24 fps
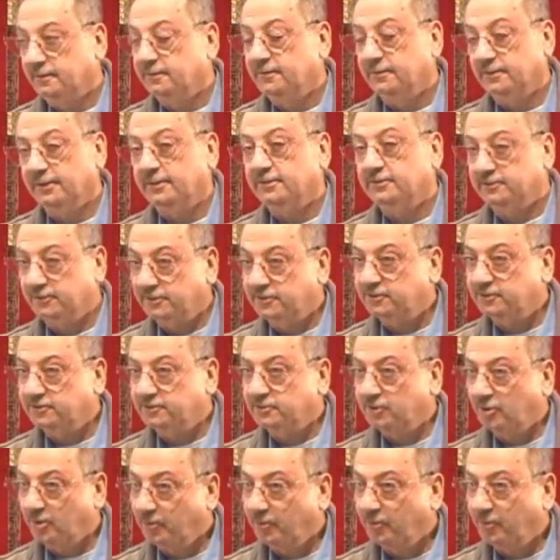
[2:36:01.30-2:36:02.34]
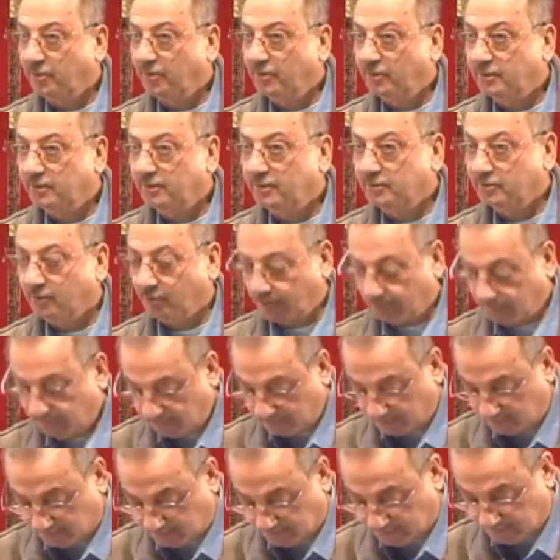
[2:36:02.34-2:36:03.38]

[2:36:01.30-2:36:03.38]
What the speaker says: Is this your book? Notebook?